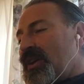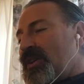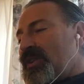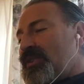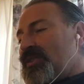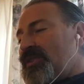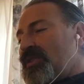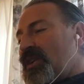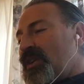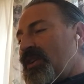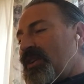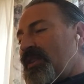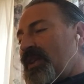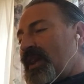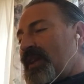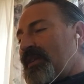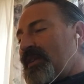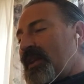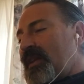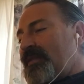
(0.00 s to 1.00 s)
started
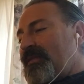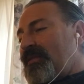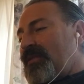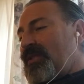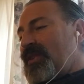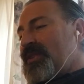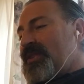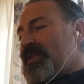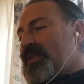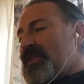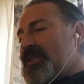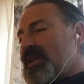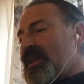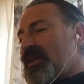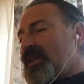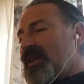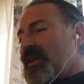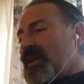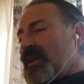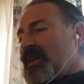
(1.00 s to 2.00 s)
at that voice and
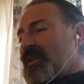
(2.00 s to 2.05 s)
said,